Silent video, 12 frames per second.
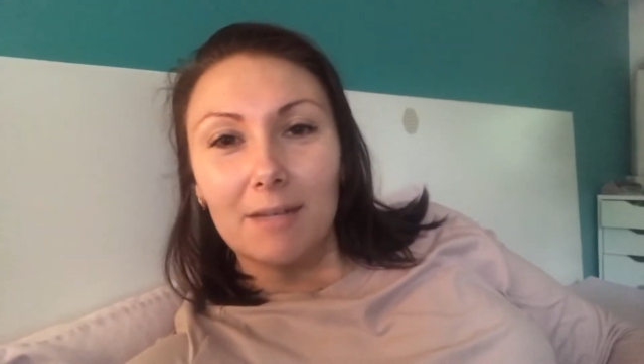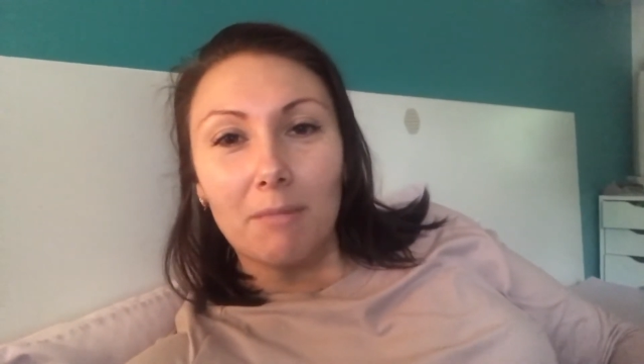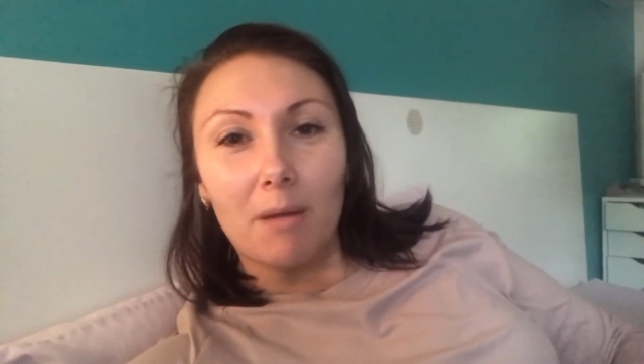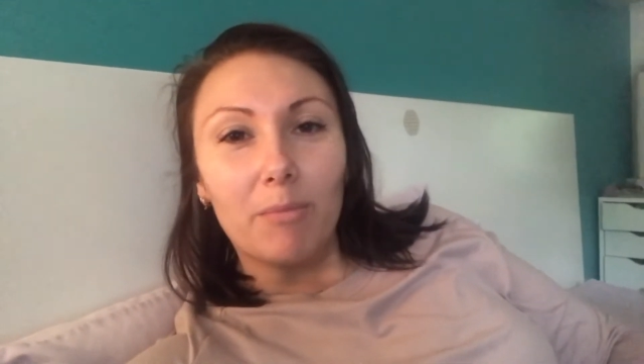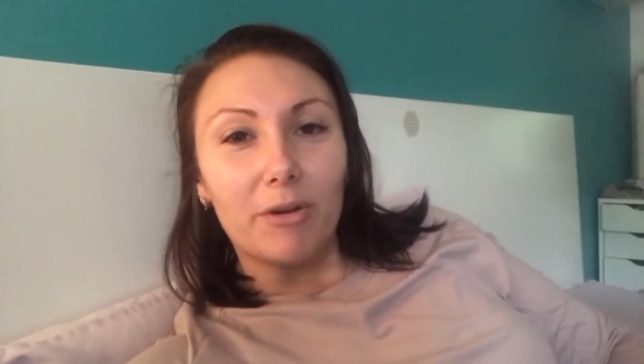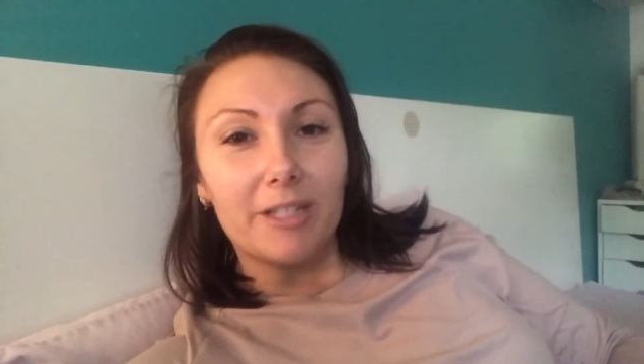My
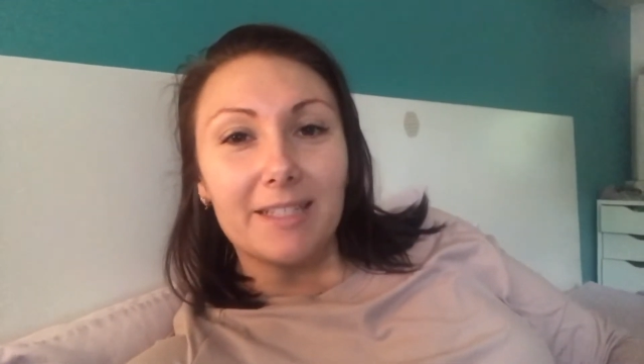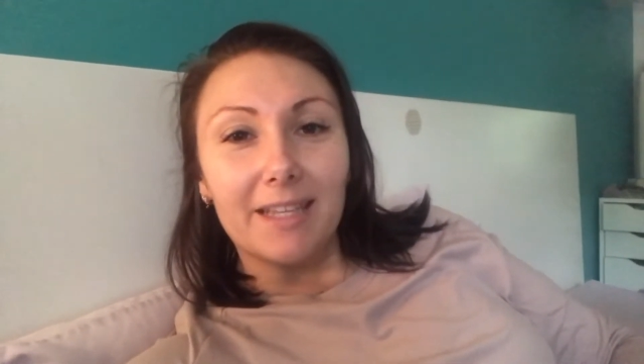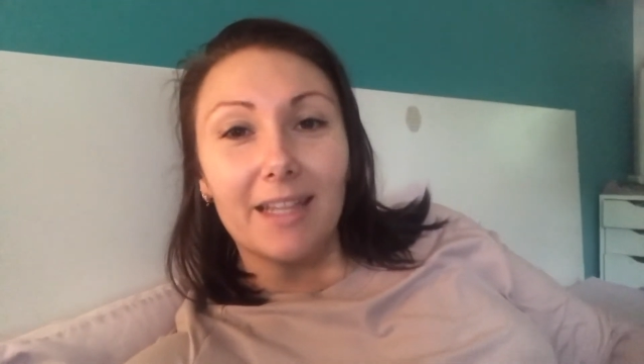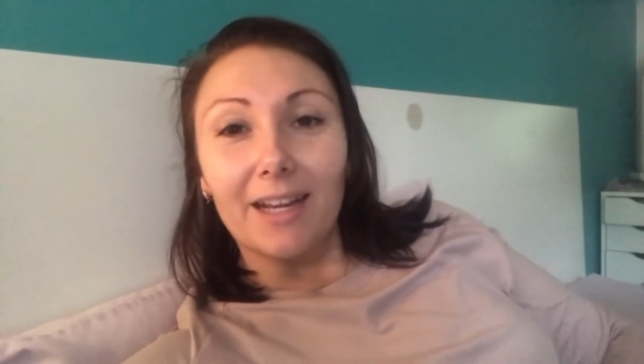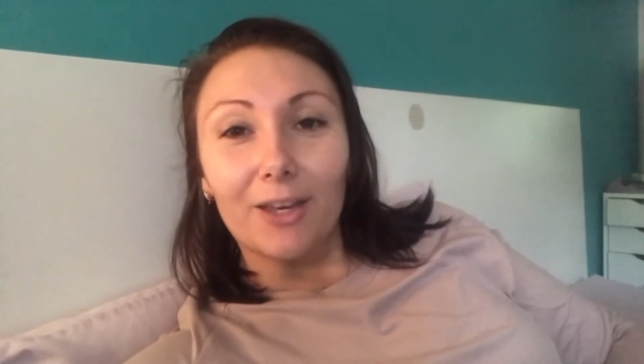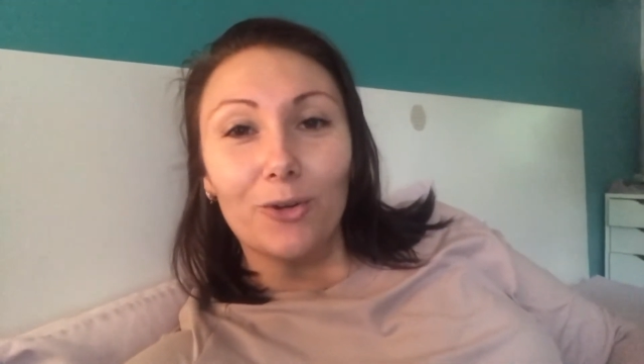body said
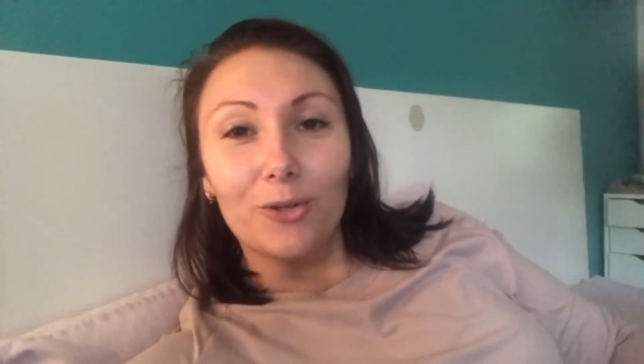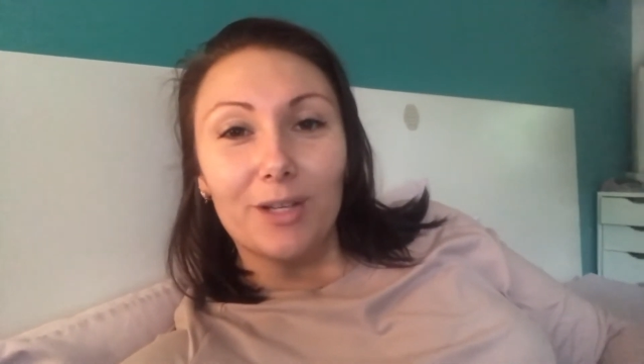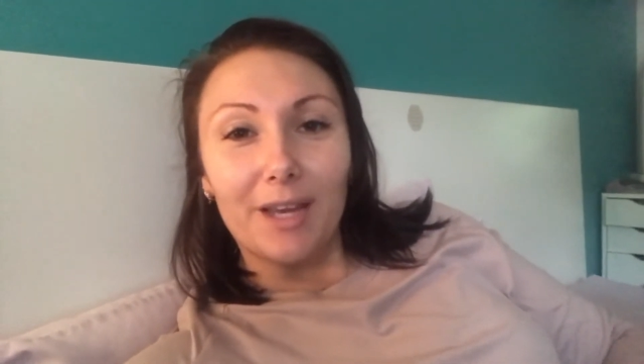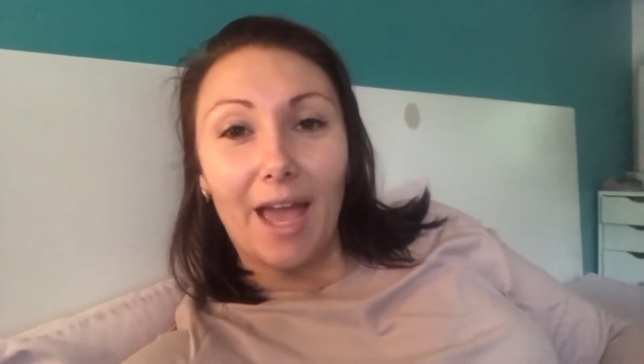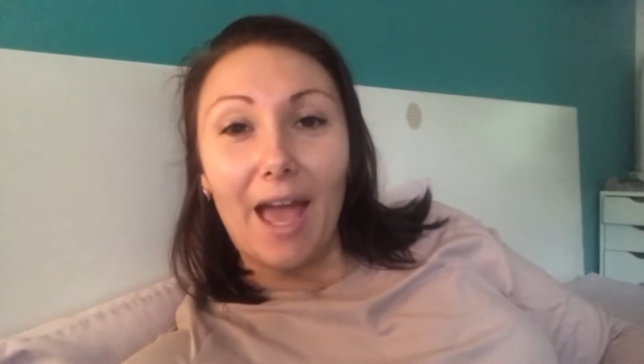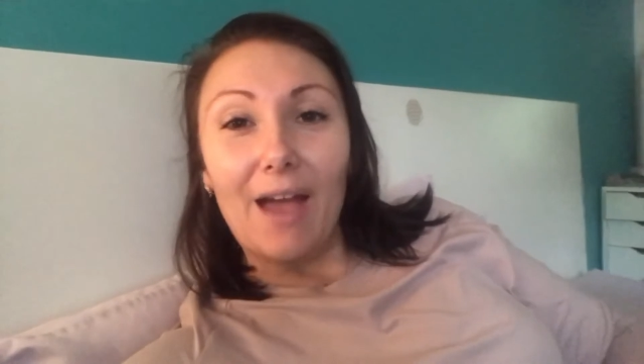that I couldn't
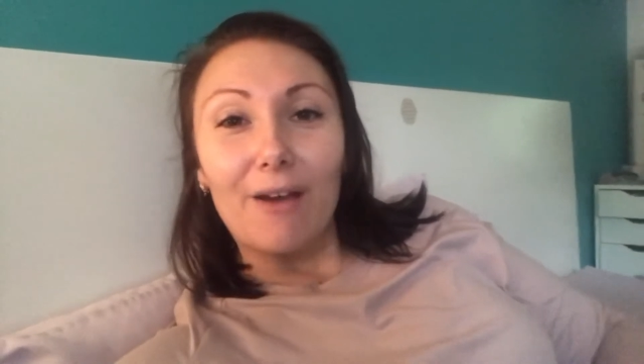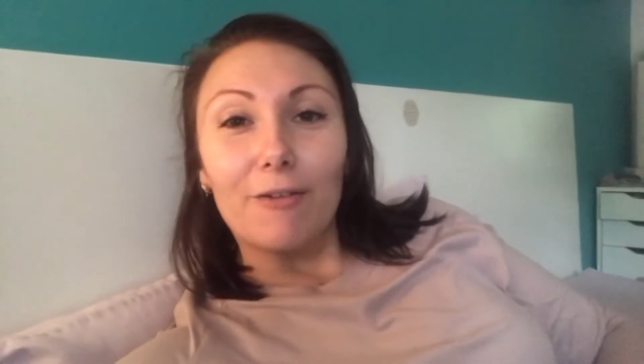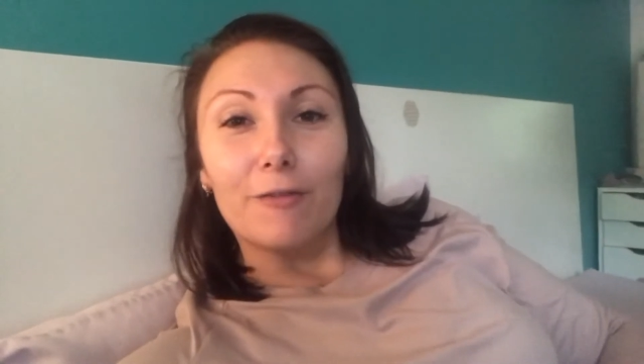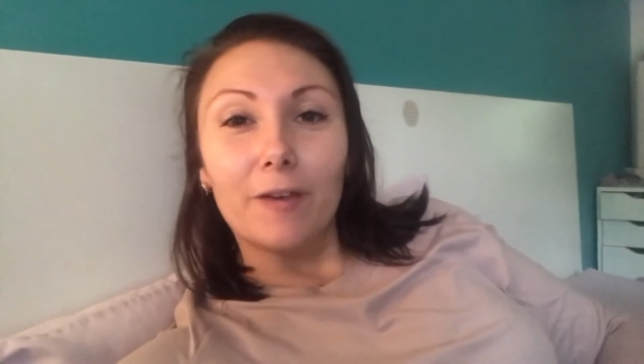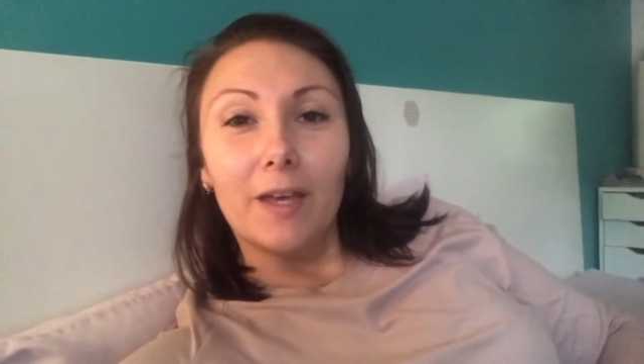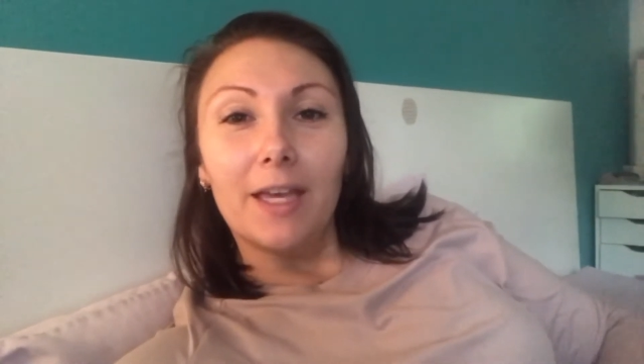have